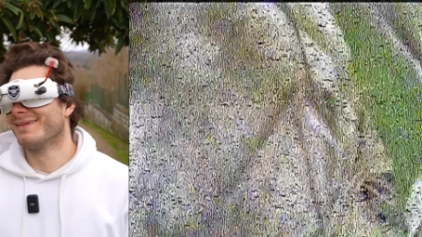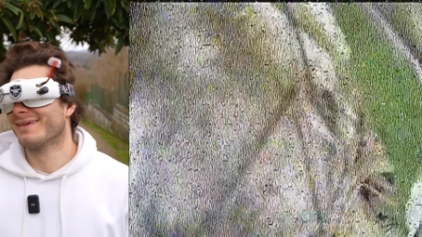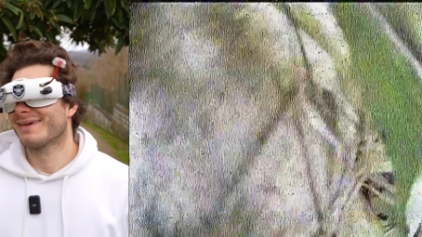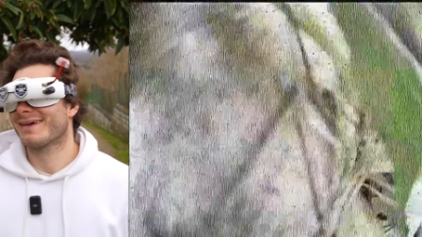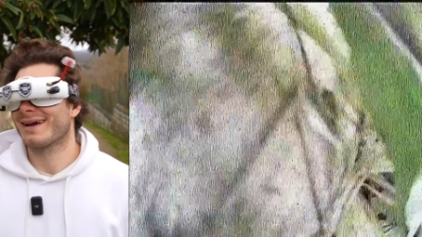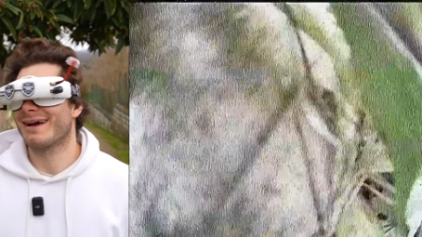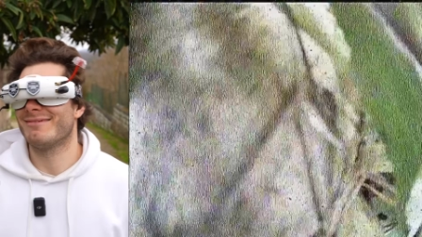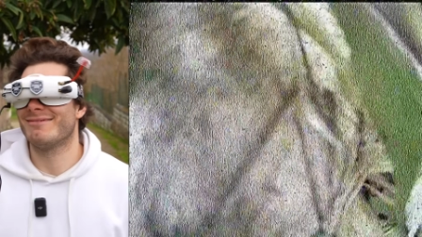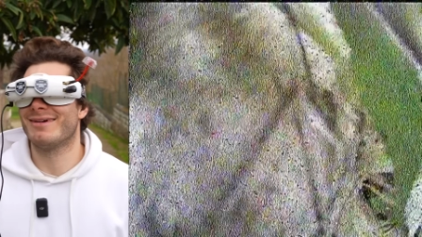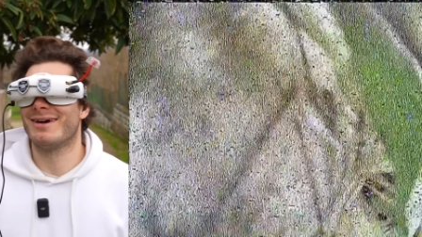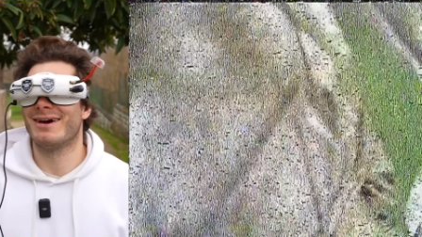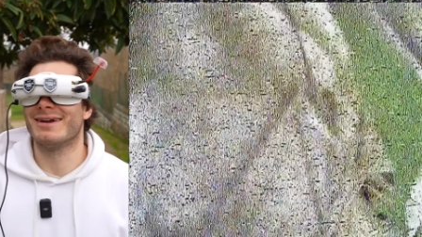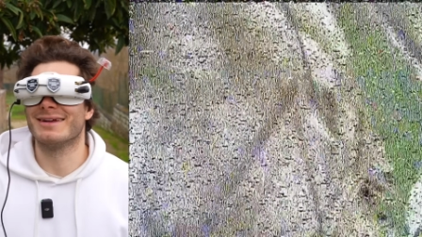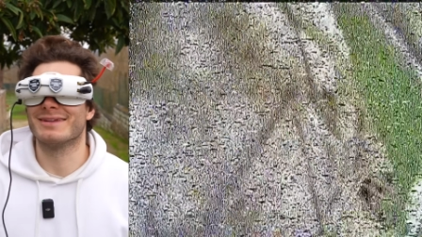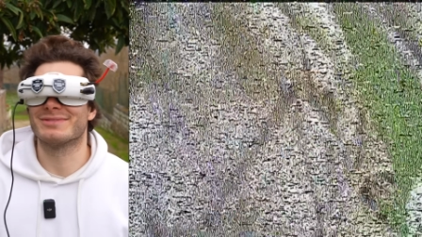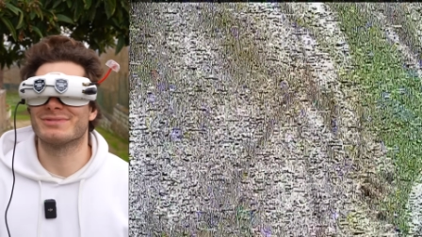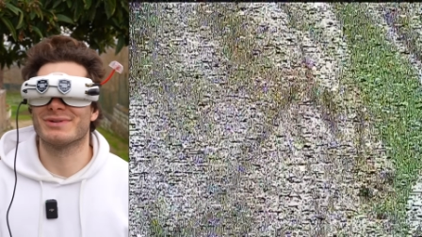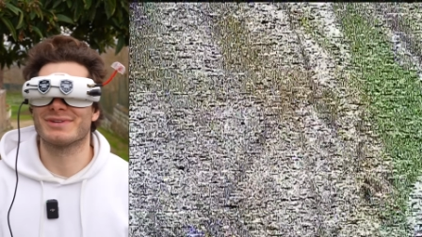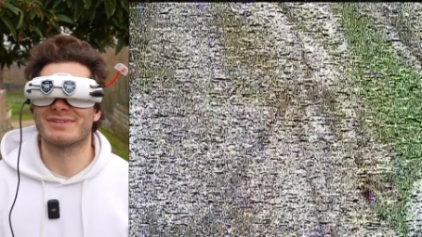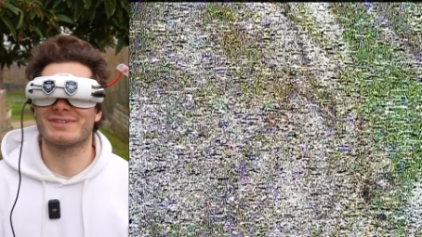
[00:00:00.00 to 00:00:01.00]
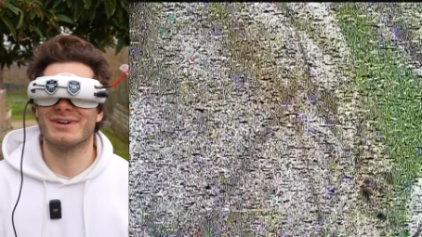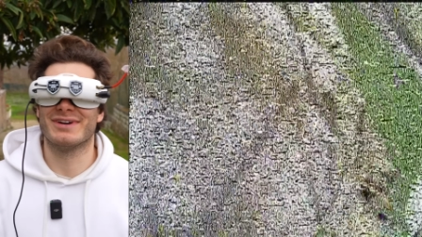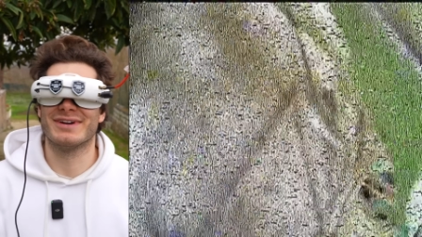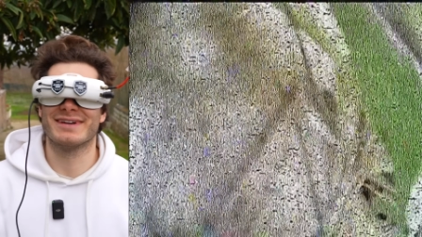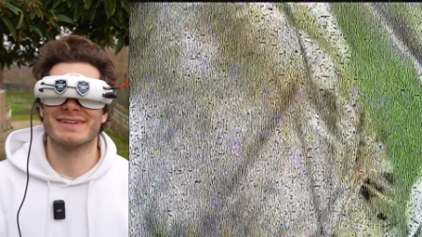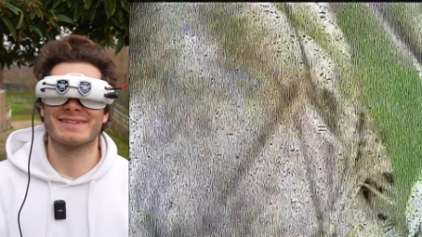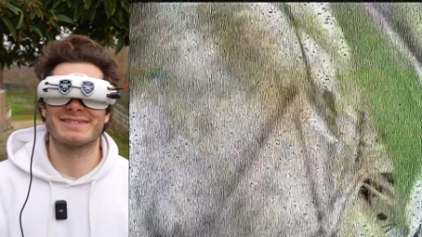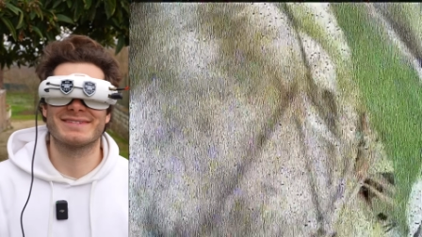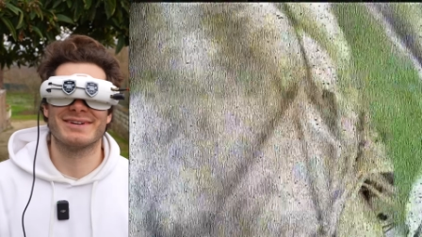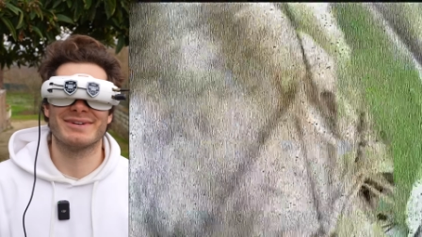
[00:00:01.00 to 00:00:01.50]
Come on, it was
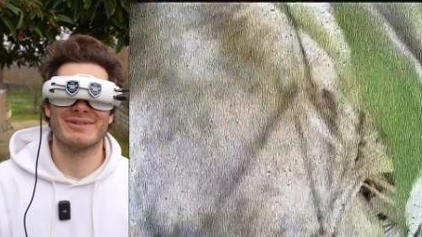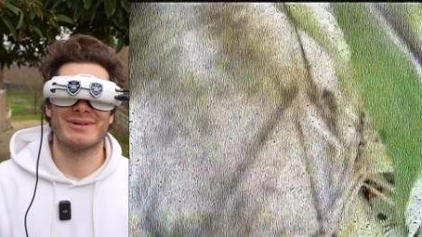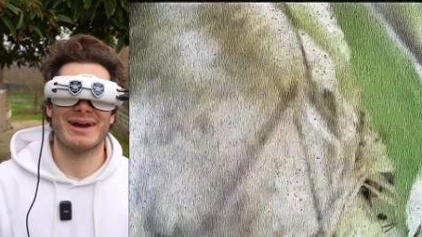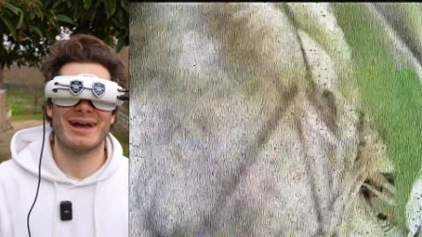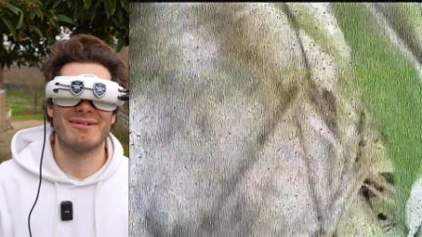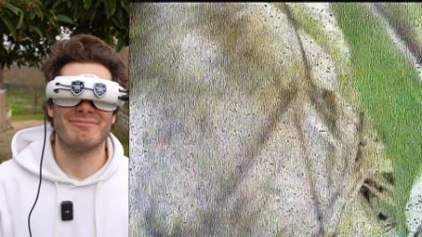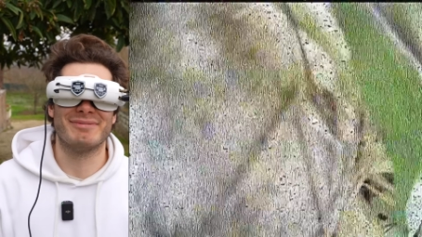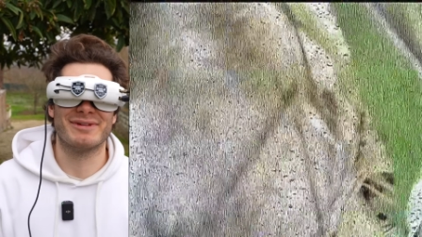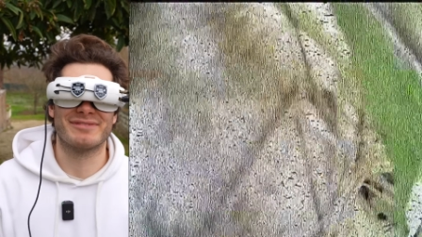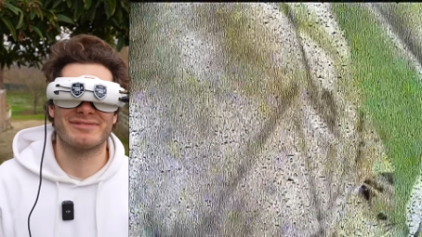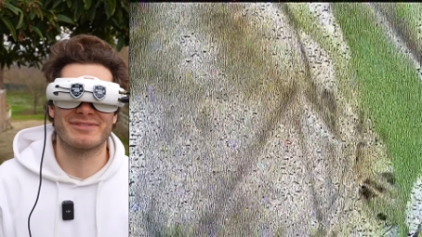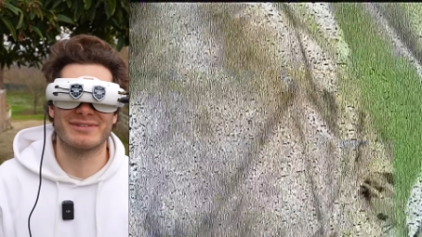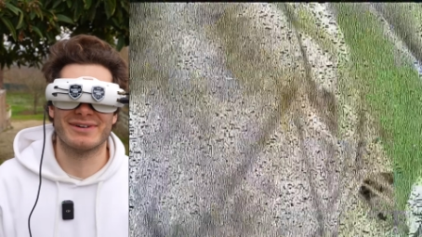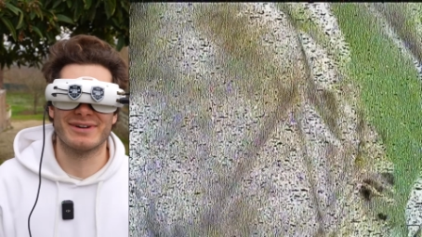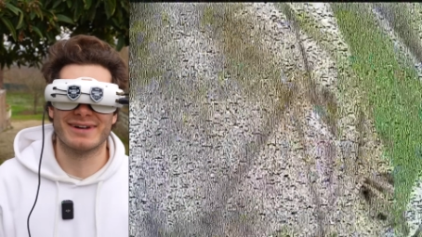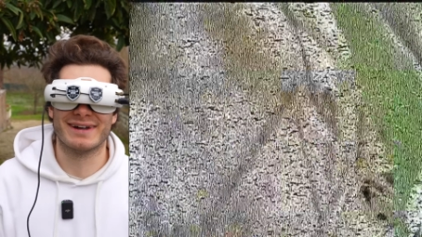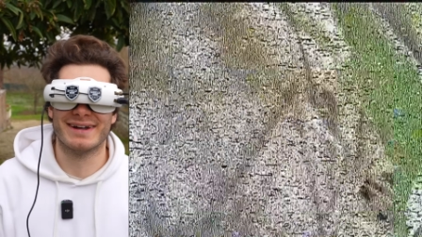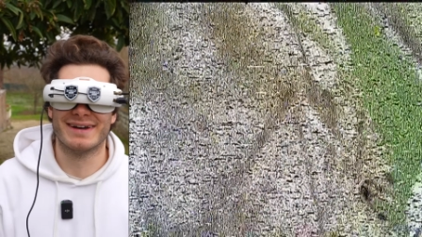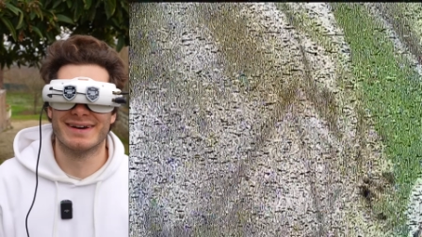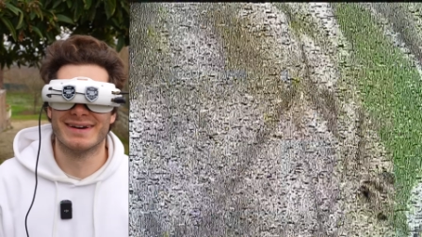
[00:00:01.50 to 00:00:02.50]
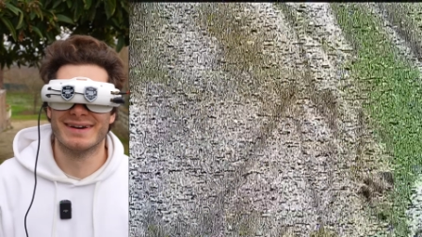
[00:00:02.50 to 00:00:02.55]
going so well before.